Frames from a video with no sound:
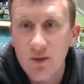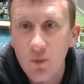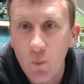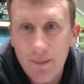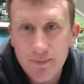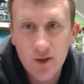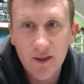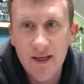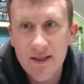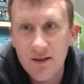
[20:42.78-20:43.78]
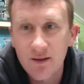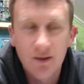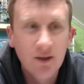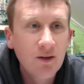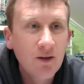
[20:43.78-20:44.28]
the website isn't
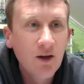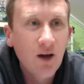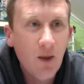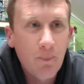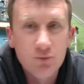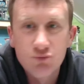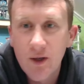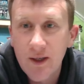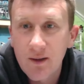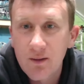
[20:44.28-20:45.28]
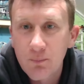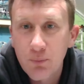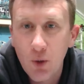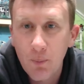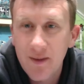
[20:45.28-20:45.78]
up and running
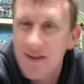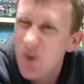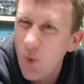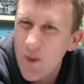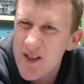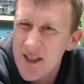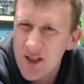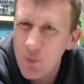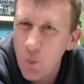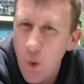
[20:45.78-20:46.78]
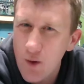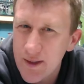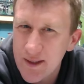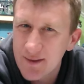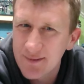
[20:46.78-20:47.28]
properly. That's always a slight
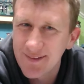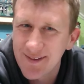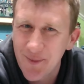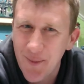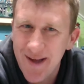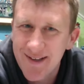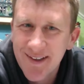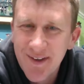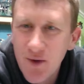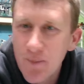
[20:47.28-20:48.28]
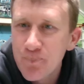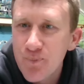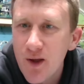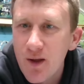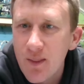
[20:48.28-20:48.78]
worry when
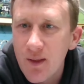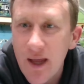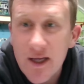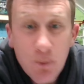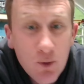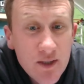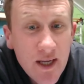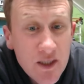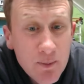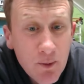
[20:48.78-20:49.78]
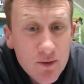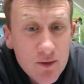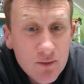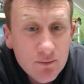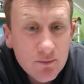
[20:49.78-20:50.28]
Xbox and Xbox.
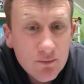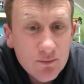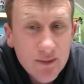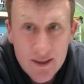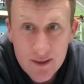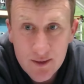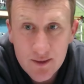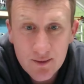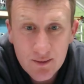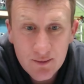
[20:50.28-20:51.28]
Yes.